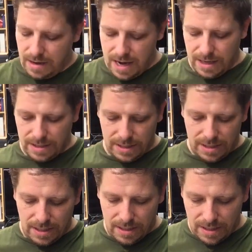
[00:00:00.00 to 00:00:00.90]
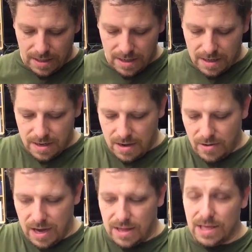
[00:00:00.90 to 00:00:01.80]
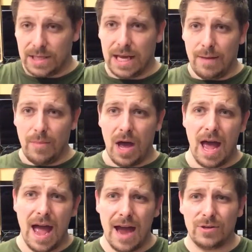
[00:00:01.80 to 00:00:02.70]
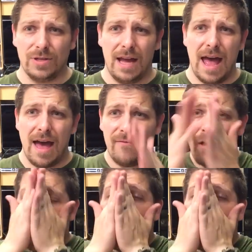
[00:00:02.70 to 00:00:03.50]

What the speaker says: Next. Okay, this game I actually have...